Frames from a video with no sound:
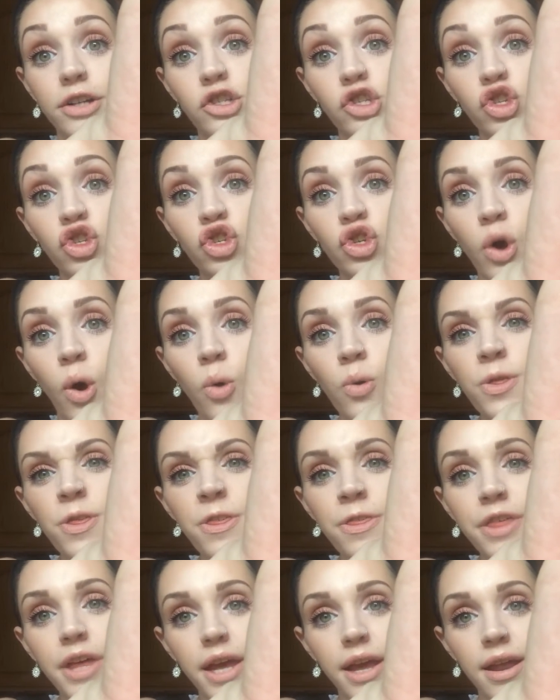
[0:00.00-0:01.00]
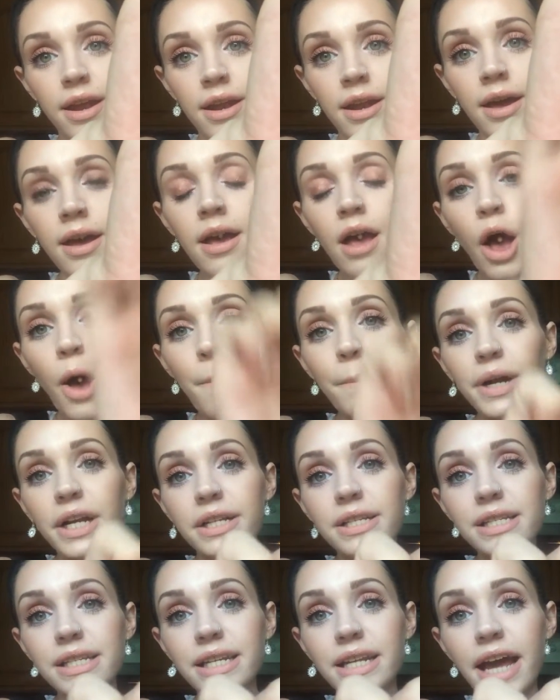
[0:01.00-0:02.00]
It's so thin, but
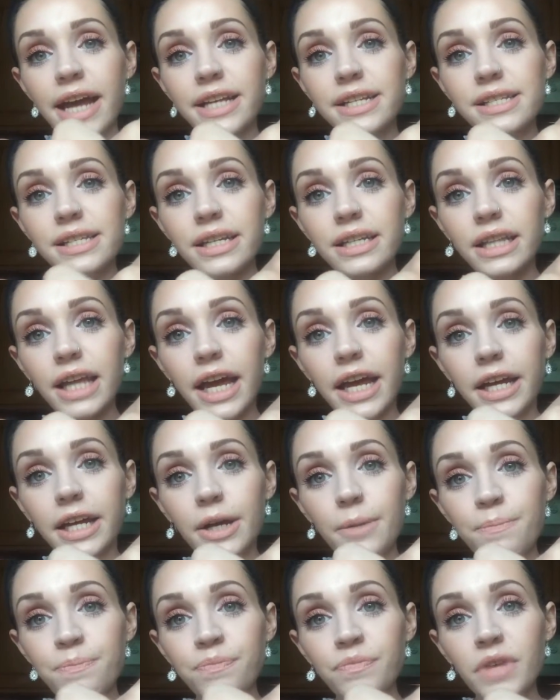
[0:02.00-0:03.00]
it's nice and like